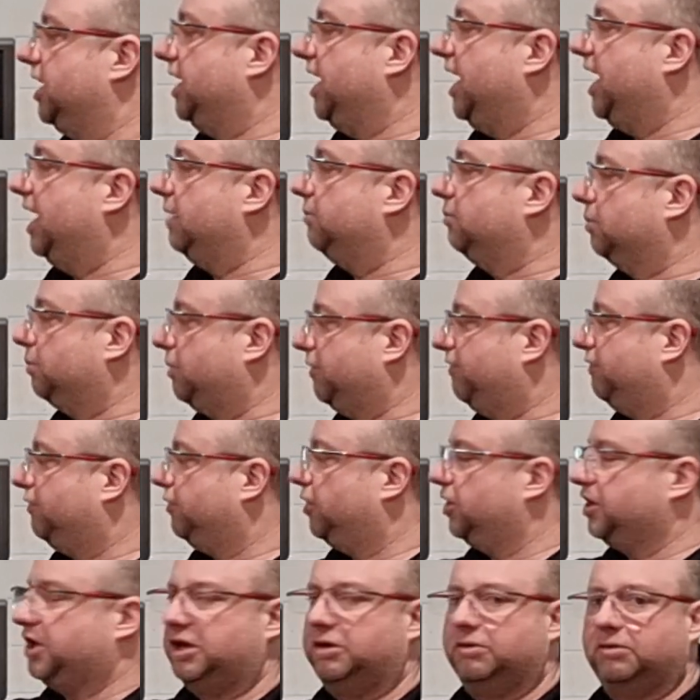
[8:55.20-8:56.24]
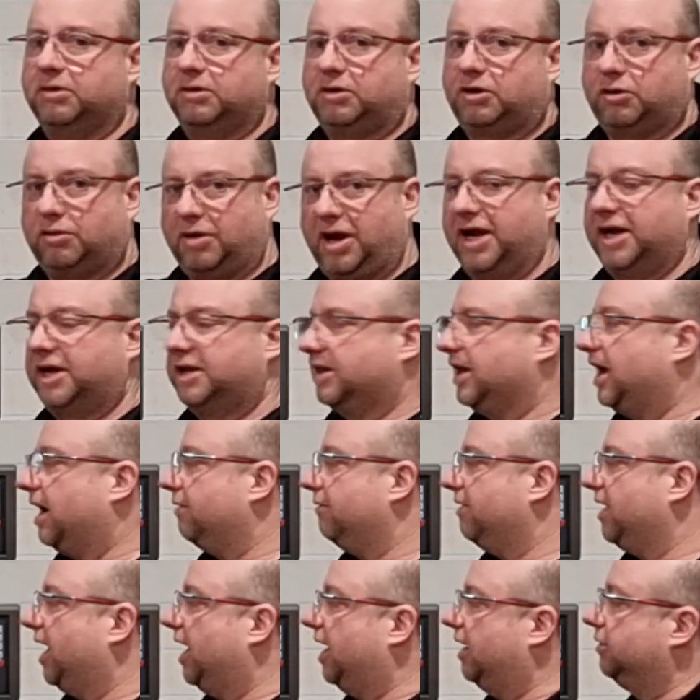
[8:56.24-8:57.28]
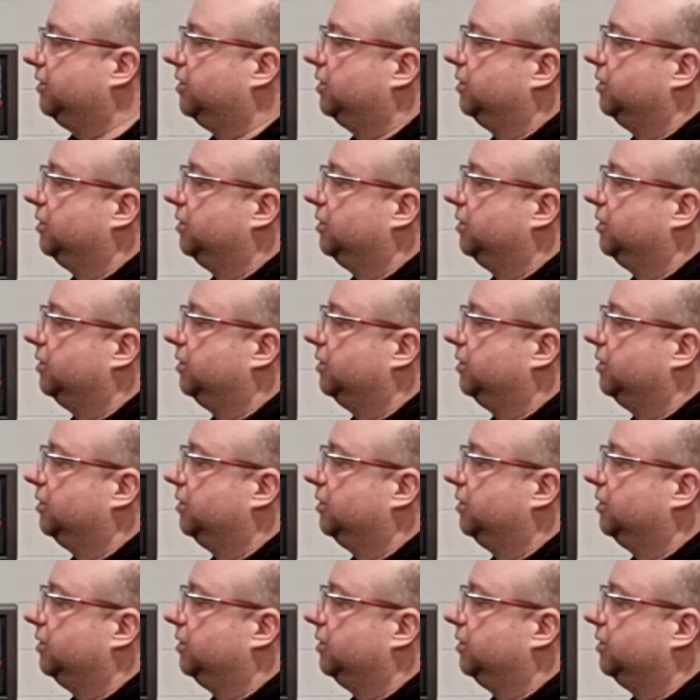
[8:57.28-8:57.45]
the head. Before you crank that round,